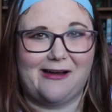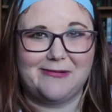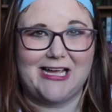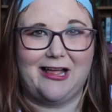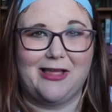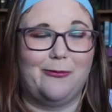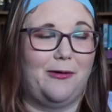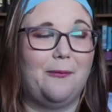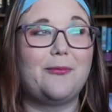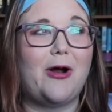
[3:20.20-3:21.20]
Albertalli
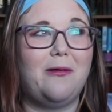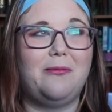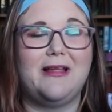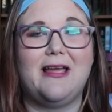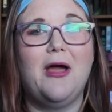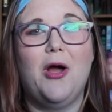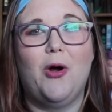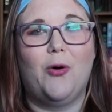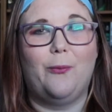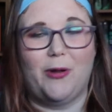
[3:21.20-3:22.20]
will probably
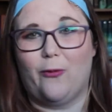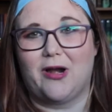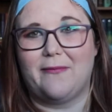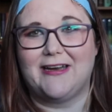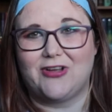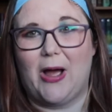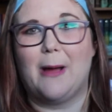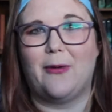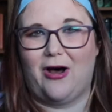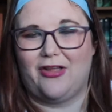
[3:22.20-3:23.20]
be one of my
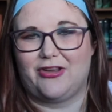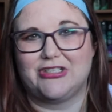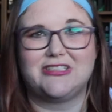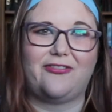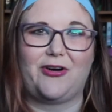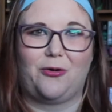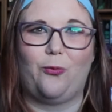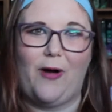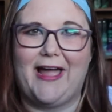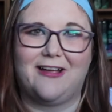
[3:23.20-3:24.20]
top authors for a
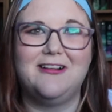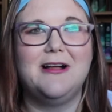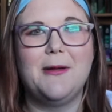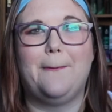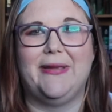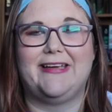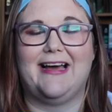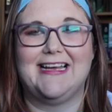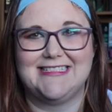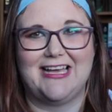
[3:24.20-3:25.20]
while
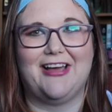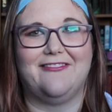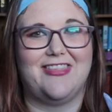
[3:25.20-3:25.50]
because of